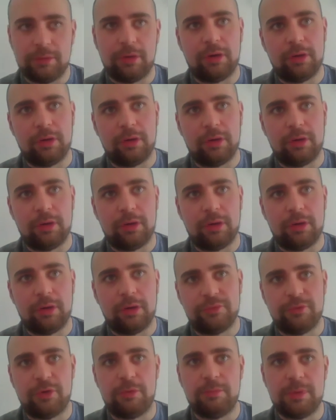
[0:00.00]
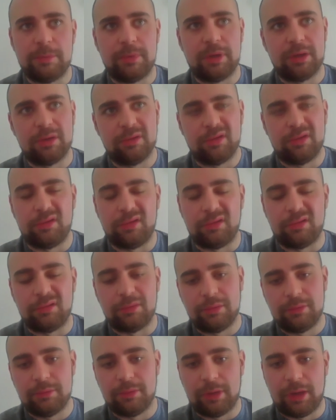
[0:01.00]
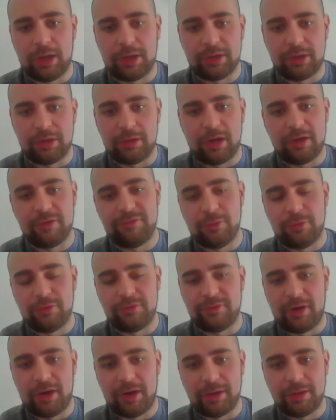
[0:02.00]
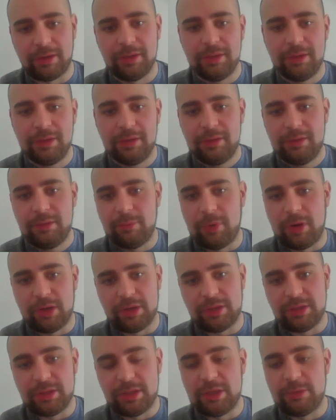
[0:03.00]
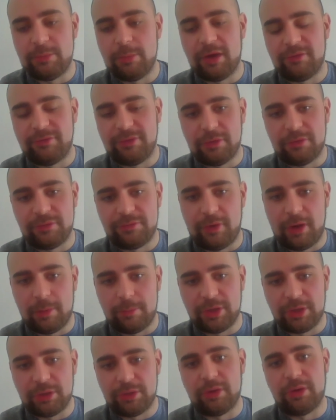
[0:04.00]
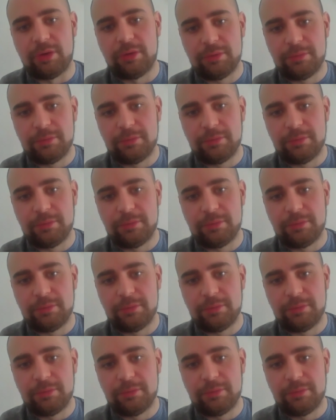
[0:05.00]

oh, I know it's good for me, but I don't know, I, don't know, I feel fine. Well, you, you might feel fine, but you're not.